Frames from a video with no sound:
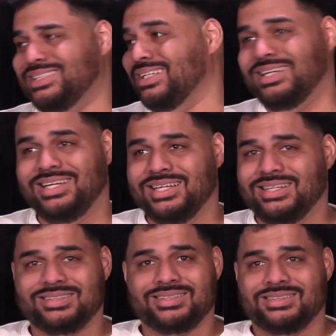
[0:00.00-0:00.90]
to
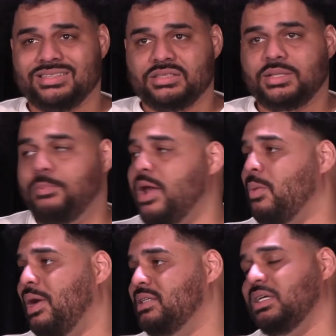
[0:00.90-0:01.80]
better
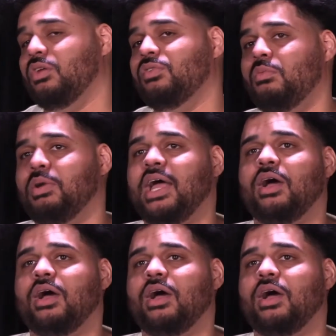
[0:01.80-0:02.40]
myself. But